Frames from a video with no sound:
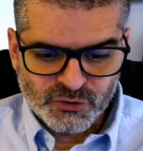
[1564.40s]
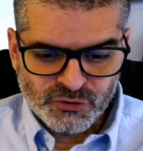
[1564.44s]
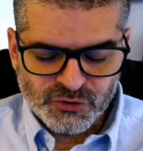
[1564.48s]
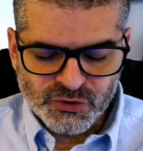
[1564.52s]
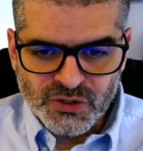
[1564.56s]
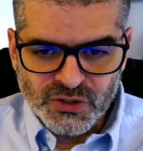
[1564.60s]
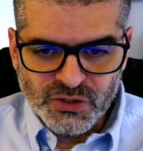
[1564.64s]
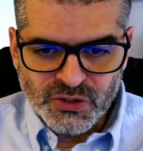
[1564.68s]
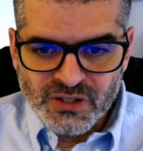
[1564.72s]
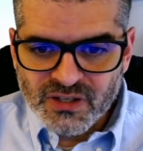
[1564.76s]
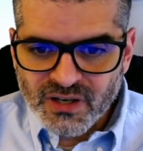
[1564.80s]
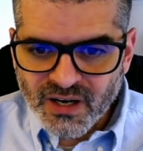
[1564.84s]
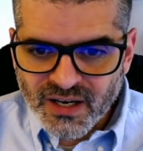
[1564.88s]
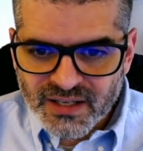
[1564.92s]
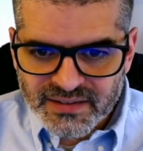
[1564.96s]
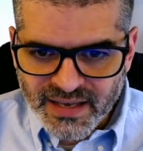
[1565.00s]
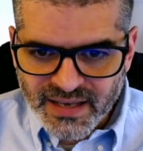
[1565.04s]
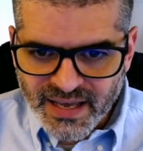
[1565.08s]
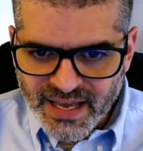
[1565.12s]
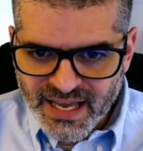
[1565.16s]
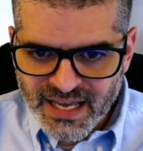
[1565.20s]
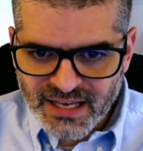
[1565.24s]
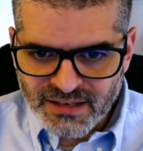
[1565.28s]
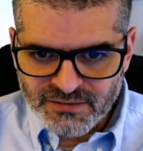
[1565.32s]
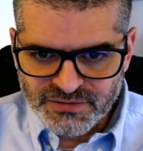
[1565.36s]
do not
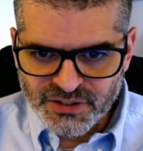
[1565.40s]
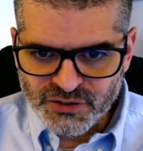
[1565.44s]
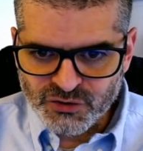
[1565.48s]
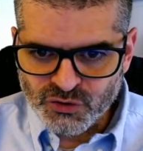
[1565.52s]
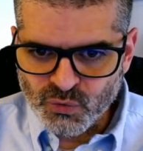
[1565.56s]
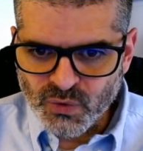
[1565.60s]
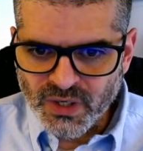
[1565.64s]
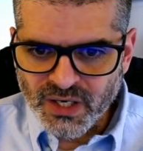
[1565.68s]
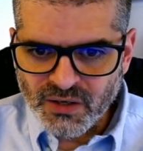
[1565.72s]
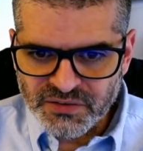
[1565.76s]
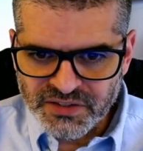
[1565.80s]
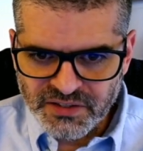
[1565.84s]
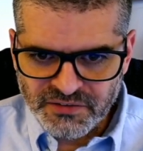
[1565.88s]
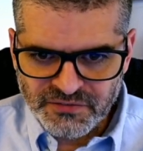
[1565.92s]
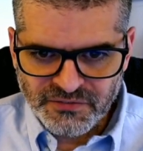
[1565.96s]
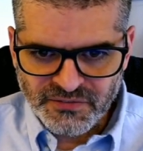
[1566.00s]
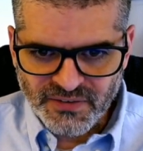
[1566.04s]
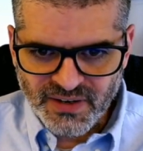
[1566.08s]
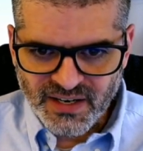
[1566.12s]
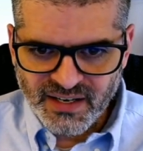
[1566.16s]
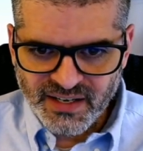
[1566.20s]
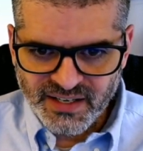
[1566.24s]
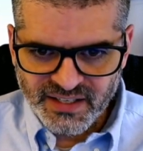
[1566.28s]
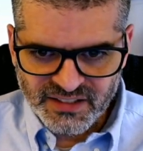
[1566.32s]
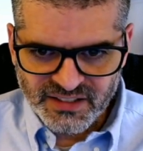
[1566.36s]
have these
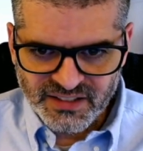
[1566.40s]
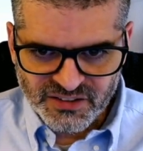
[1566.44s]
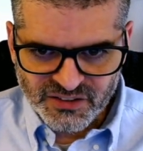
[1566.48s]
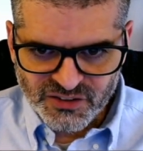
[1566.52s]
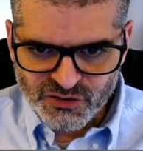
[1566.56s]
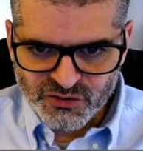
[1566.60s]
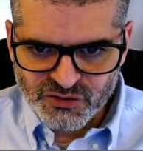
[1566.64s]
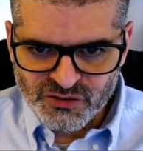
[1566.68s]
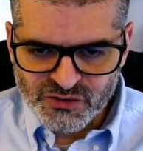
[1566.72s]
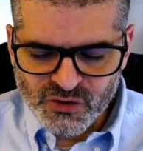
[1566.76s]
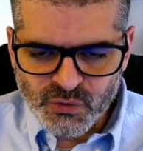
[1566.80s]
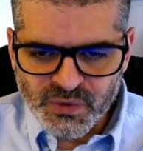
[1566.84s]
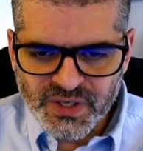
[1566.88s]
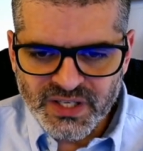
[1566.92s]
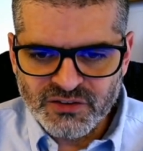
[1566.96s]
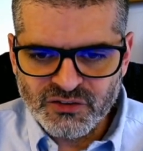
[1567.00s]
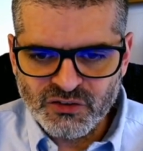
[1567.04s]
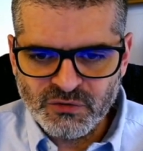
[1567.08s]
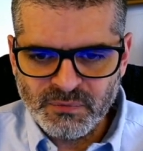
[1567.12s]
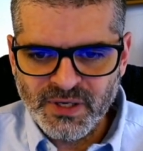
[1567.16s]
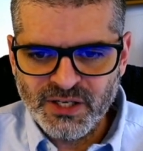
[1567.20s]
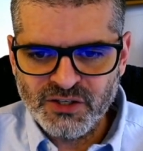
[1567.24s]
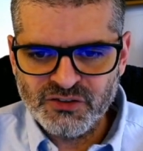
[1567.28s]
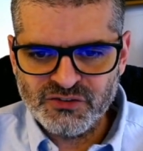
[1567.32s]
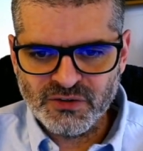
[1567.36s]
well-defined discrete
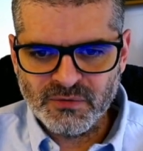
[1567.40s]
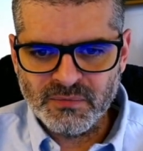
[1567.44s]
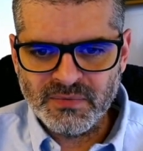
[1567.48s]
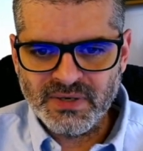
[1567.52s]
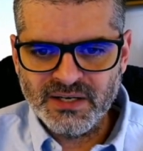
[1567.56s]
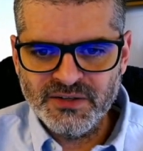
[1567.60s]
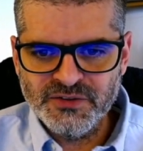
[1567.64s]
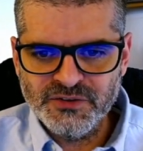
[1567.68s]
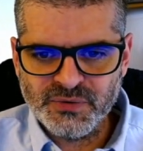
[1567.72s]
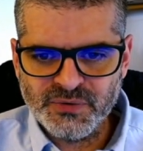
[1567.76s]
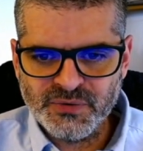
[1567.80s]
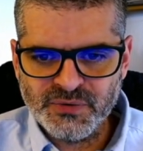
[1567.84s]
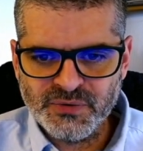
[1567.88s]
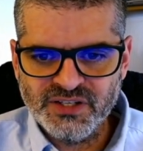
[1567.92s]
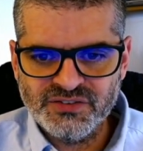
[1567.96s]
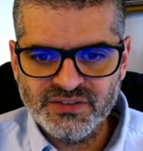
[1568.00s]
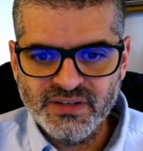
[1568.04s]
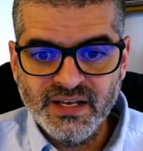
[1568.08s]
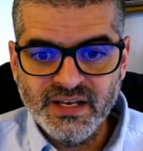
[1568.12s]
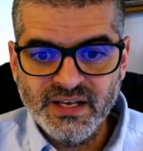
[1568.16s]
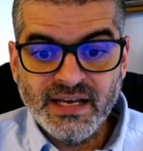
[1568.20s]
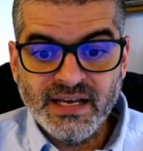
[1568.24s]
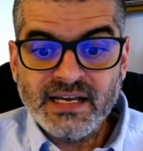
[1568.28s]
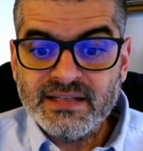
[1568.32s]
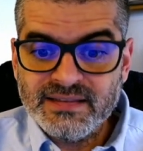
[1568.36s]
spatial boundaries,
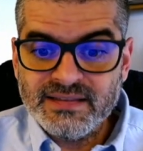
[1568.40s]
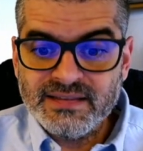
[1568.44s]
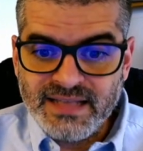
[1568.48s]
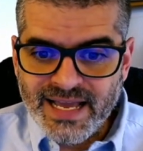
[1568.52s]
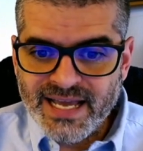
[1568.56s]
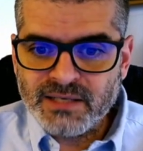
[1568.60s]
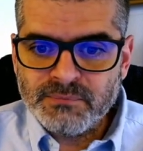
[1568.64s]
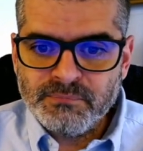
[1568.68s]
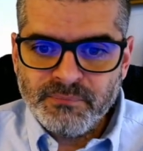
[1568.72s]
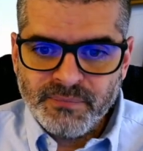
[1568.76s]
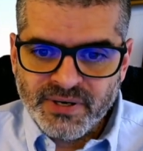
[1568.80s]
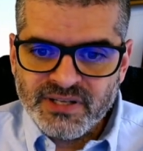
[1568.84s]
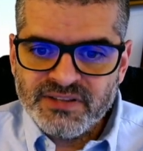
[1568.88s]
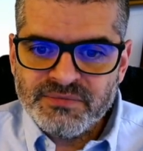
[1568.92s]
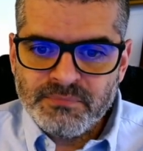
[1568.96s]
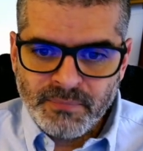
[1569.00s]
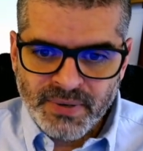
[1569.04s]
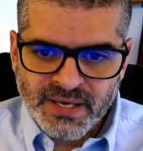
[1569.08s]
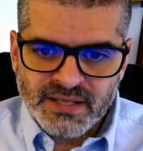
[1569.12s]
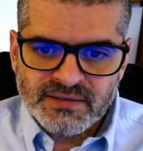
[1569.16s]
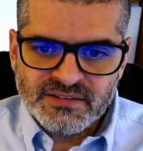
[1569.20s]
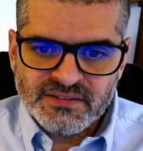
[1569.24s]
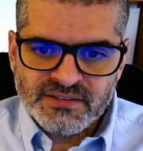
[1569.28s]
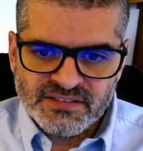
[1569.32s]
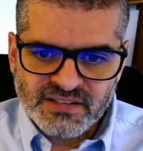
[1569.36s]
then
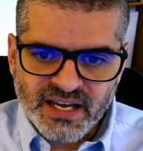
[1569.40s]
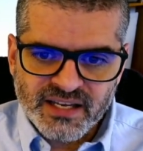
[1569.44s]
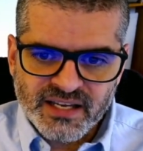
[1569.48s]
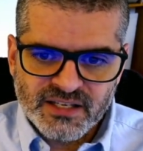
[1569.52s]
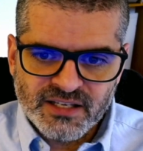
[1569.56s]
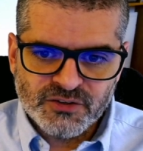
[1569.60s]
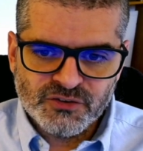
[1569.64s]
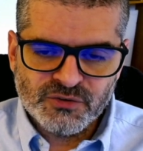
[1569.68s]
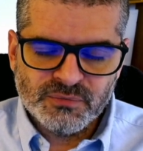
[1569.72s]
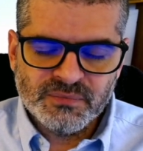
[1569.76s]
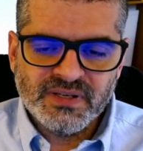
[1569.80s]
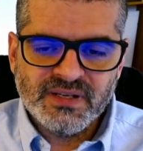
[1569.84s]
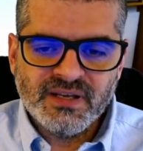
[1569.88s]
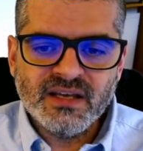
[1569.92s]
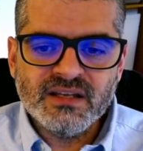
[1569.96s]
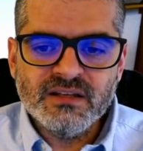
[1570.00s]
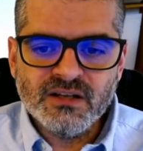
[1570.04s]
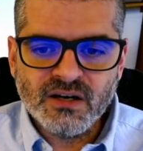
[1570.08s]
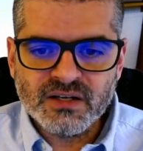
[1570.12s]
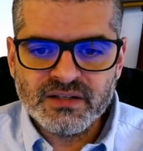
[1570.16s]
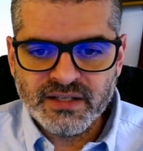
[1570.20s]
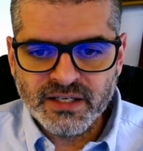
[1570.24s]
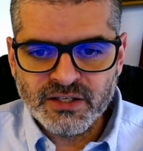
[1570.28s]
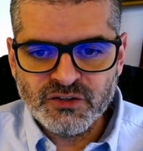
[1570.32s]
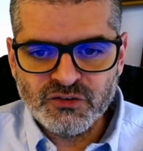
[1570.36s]
panpsychism
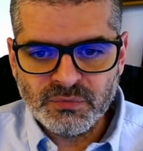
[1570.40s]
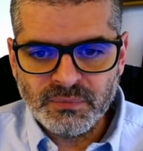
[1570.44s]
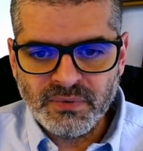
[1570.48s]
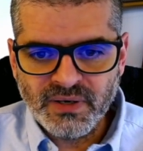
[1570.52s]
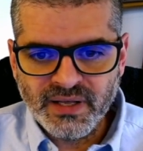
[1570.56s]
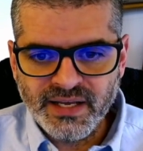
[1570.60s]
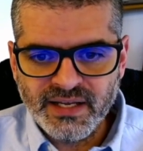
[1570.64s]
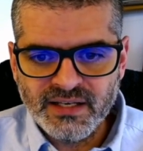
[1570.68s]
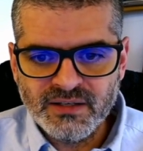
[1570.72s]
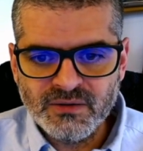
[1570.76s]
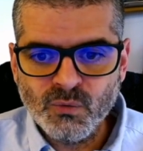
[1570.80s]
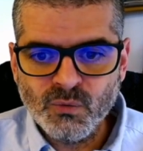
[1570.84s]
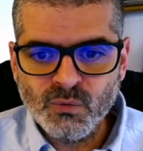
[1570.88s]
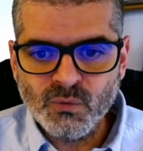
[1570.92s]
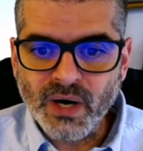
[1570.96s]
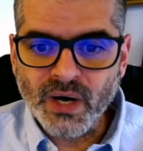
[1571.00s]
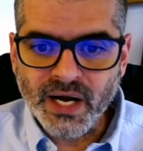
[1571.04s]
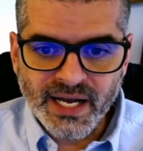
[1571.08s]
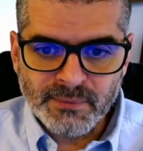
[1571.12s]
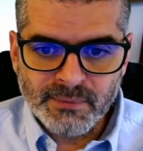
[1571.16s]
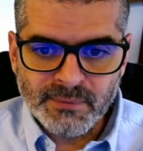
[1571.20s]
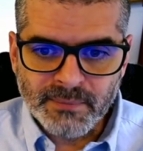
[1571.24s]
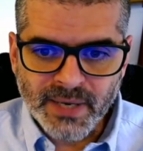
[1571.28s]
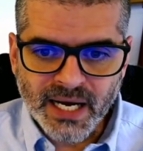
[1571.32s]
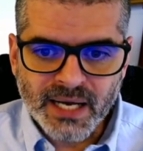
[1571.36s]
cannot explain
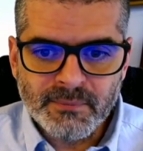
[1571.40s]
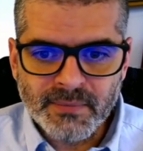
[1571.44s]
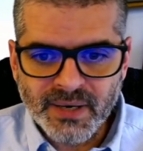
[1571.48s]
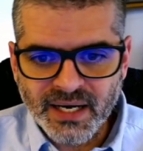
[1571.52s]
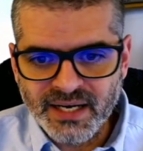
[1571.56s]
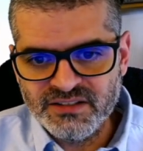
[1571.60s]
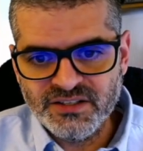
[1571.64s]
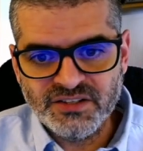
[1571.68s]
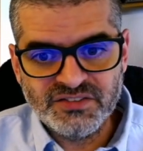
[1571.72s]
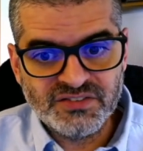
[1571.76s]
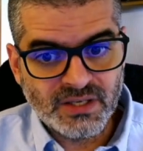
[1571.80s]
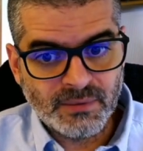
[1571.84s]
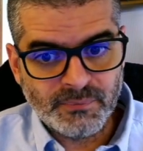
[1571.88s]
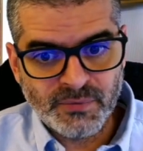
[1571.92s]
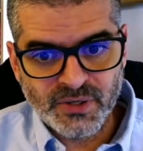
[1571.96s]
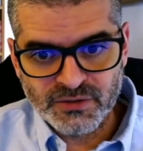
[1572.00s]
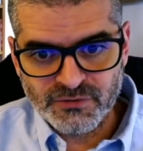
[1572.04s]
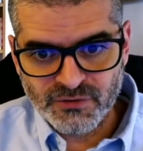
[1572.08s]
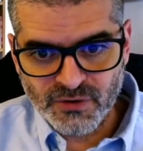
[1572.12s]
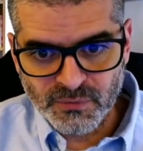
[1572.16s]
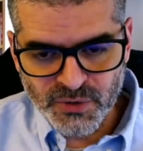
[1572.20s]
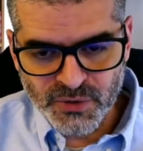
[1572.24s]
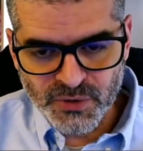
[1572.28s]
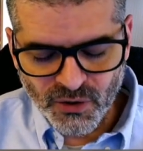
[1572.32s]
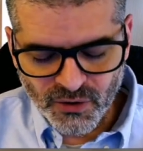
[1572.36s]
why my mind is
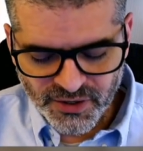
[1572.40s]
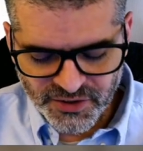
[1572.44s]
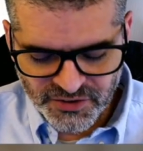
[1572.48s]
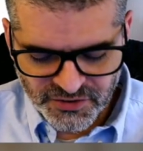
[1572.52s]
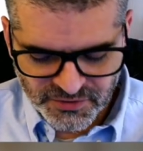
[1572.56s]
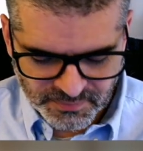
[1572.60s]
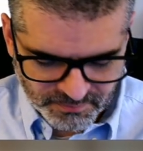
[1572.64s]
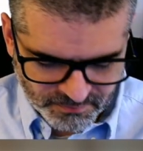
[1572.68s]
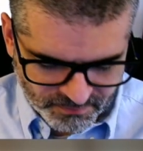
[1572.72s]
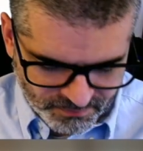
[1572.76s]
separate from yours.